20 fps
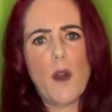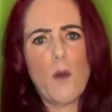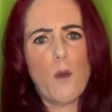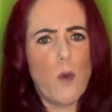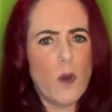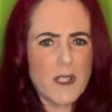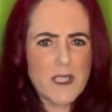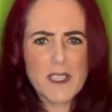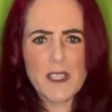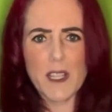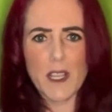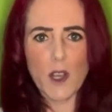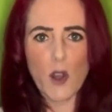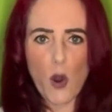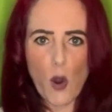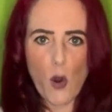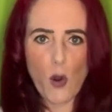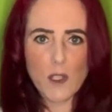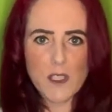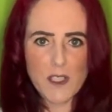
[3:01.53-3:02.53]
what's the
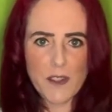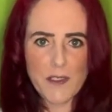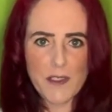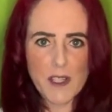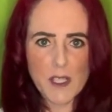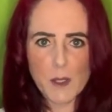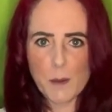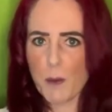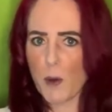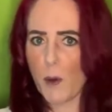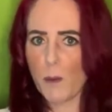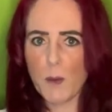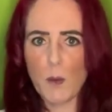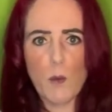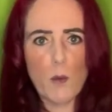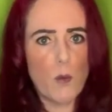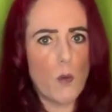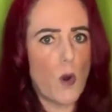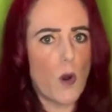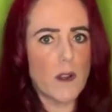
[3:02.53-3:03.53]
cause of this
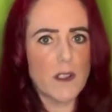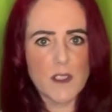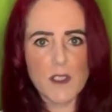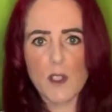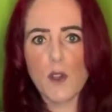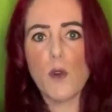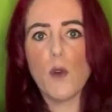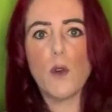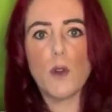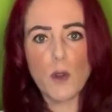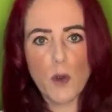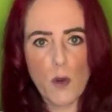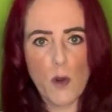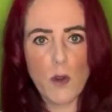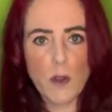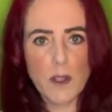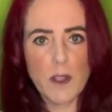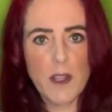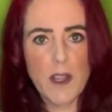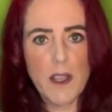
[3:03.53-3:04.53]
problem? What's going
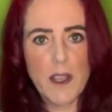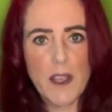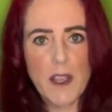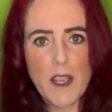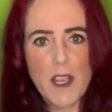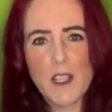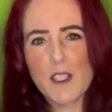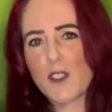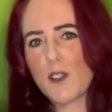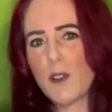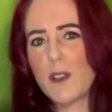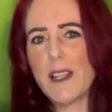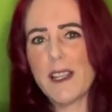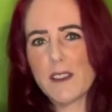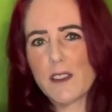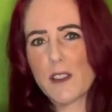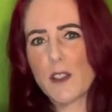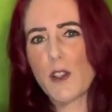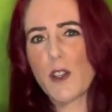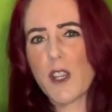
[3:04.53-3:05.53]
on? So
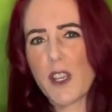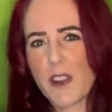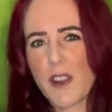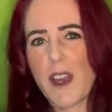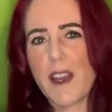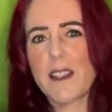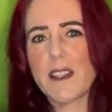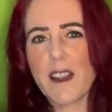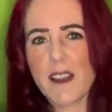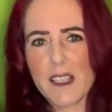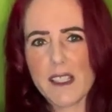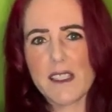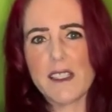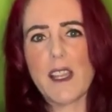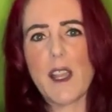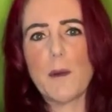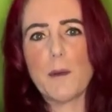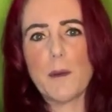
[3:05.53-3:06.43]
let's look at that next step